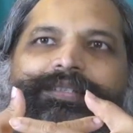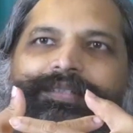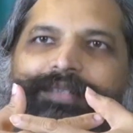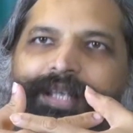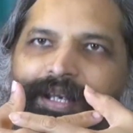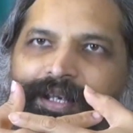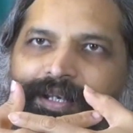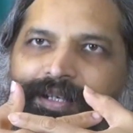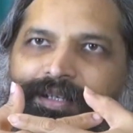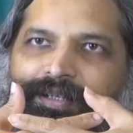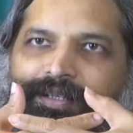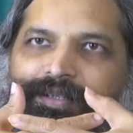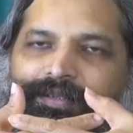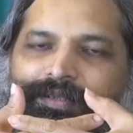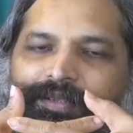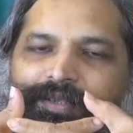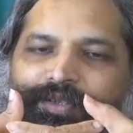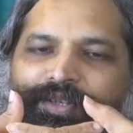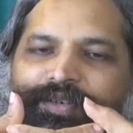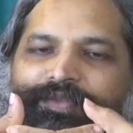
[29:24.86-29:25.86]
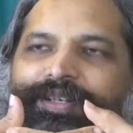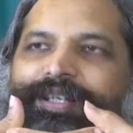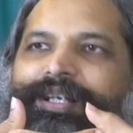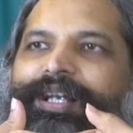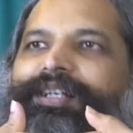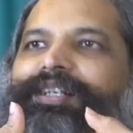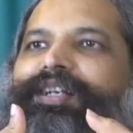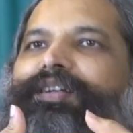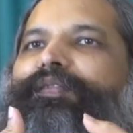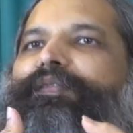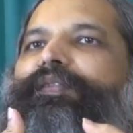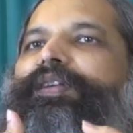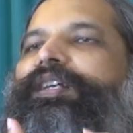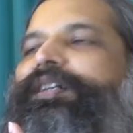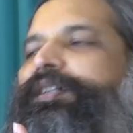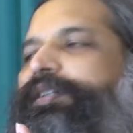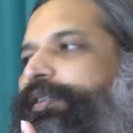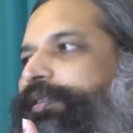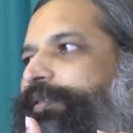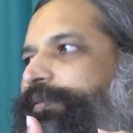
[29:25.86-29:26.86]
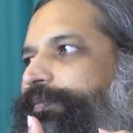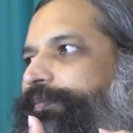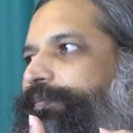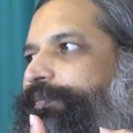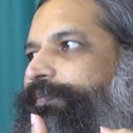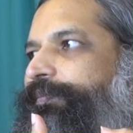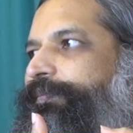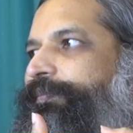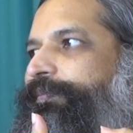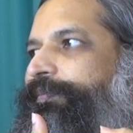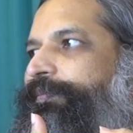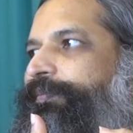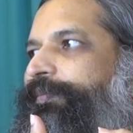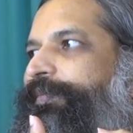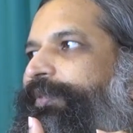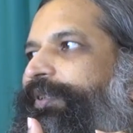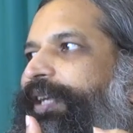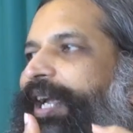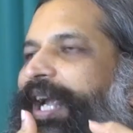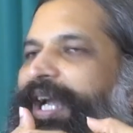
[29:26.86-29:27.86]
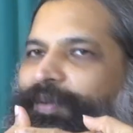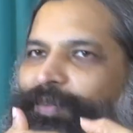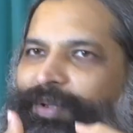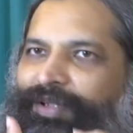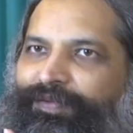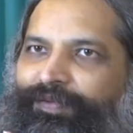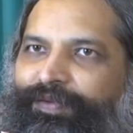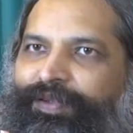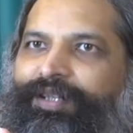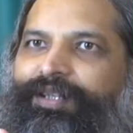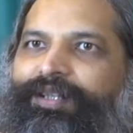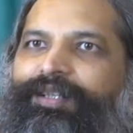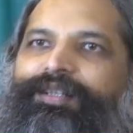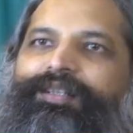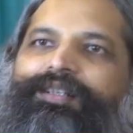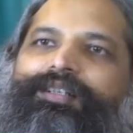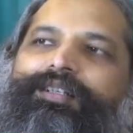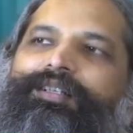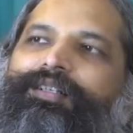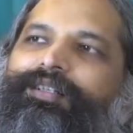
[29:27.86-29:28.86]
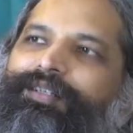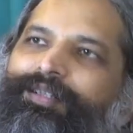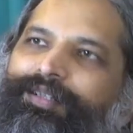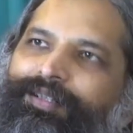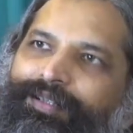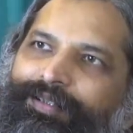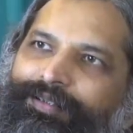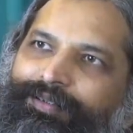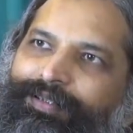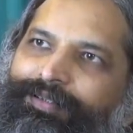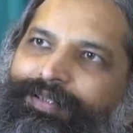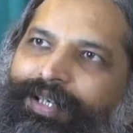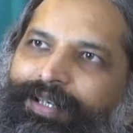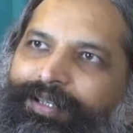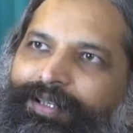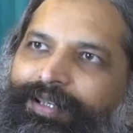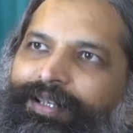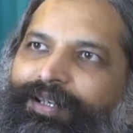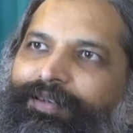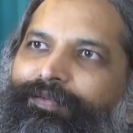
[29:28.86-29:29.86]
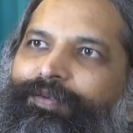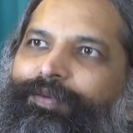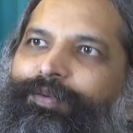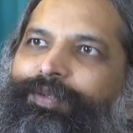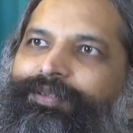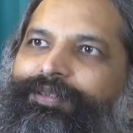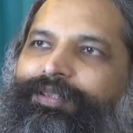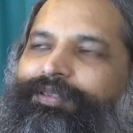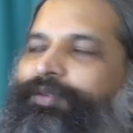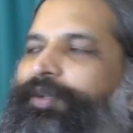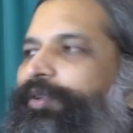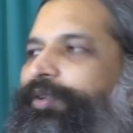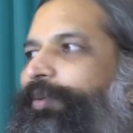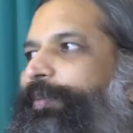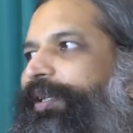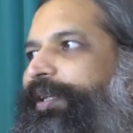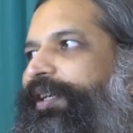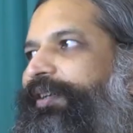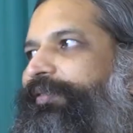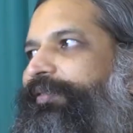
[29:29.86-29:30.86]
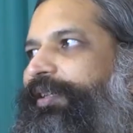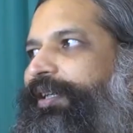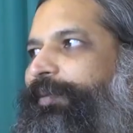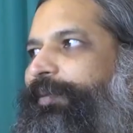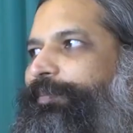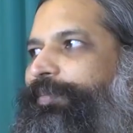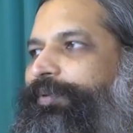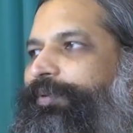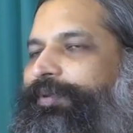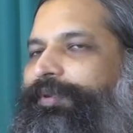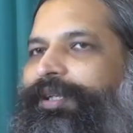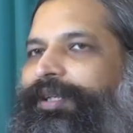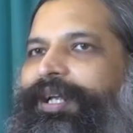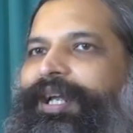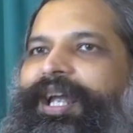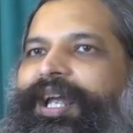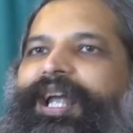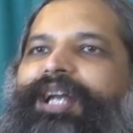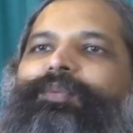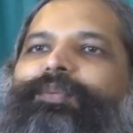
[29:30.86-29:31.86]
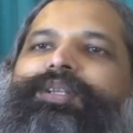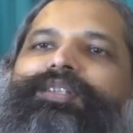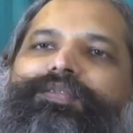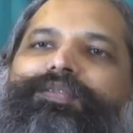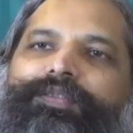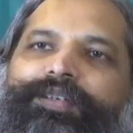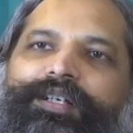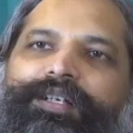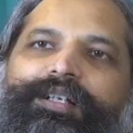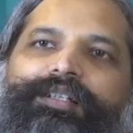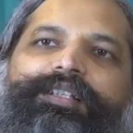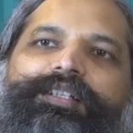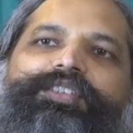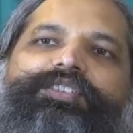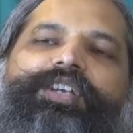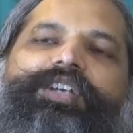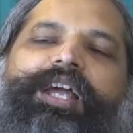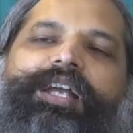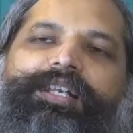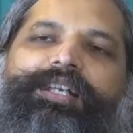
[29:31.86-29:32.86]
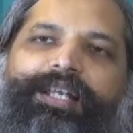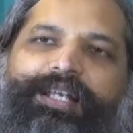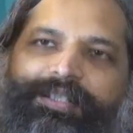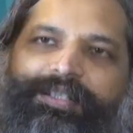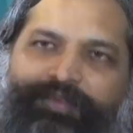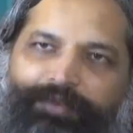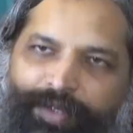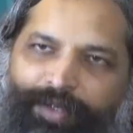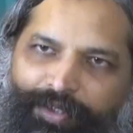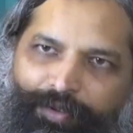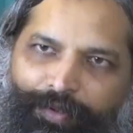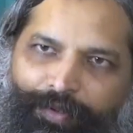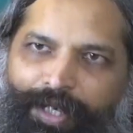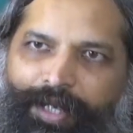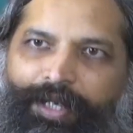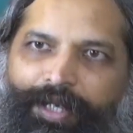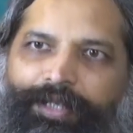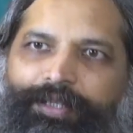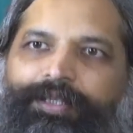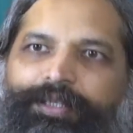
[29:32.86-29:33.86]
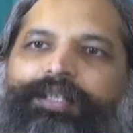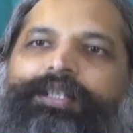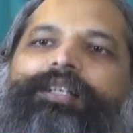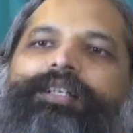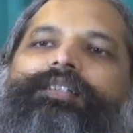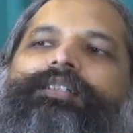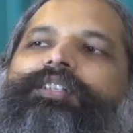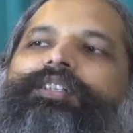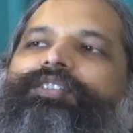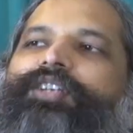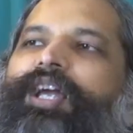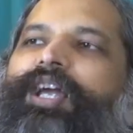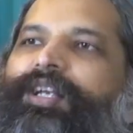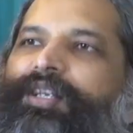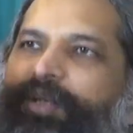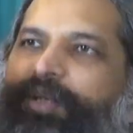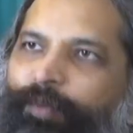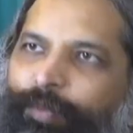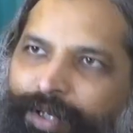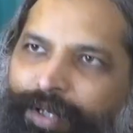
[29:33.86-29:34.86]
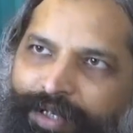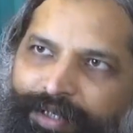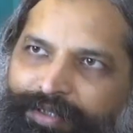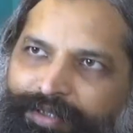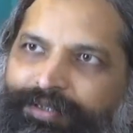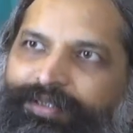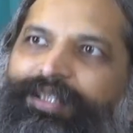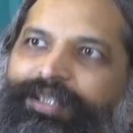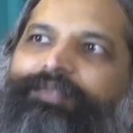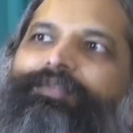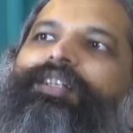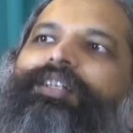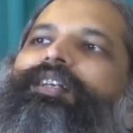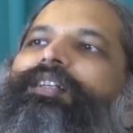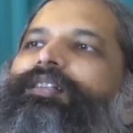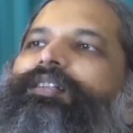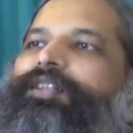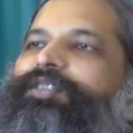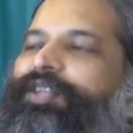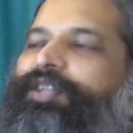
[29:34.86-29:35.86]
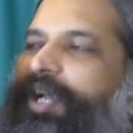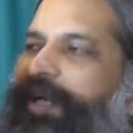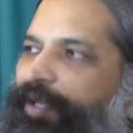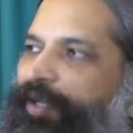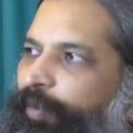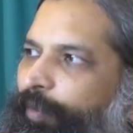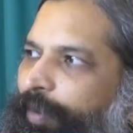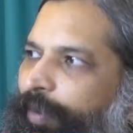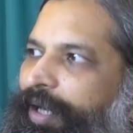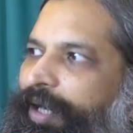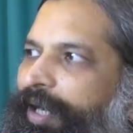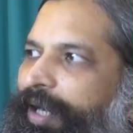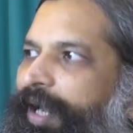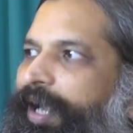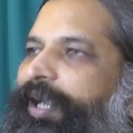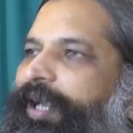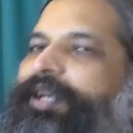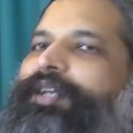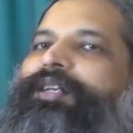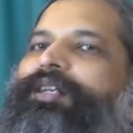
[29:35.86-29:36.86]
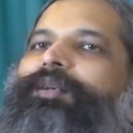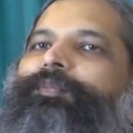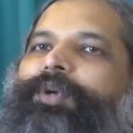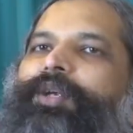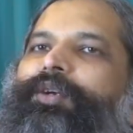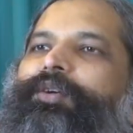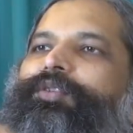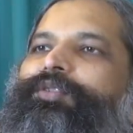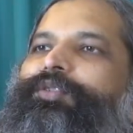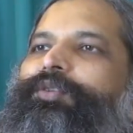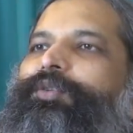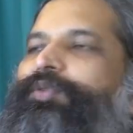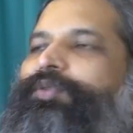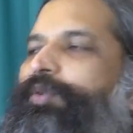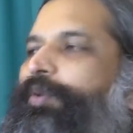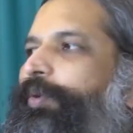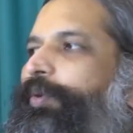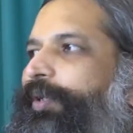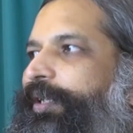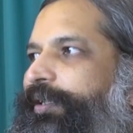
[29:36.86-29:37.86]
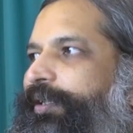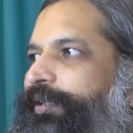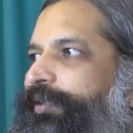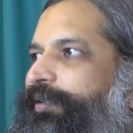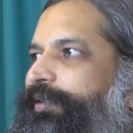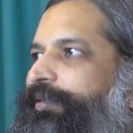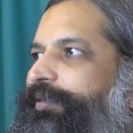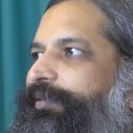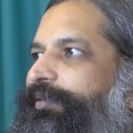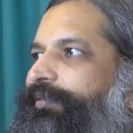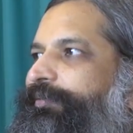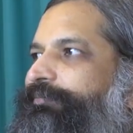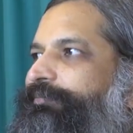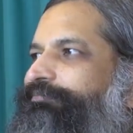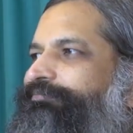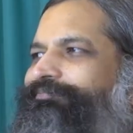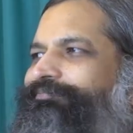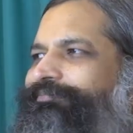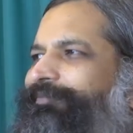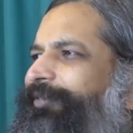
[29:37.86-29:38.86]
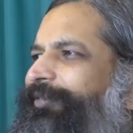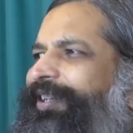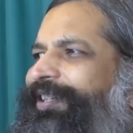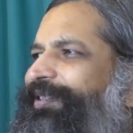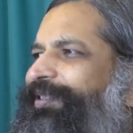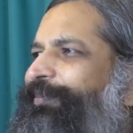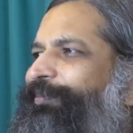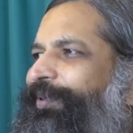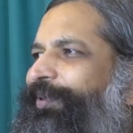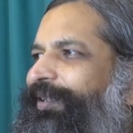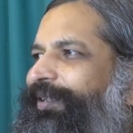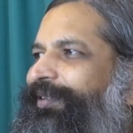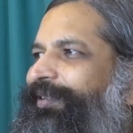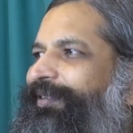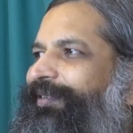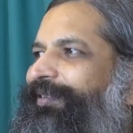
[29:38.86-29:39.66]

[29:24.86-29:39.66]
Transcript: Second, you have created fear. And with fear, the psychic influence is going to be covered up. And with fear, the child is going to hide. The child will deceive. The child will lie because you scolded. Very simple.